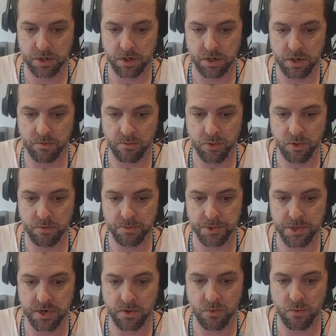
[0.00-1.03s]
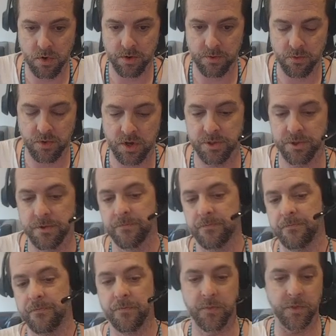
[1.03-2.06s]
it moves like 1 width.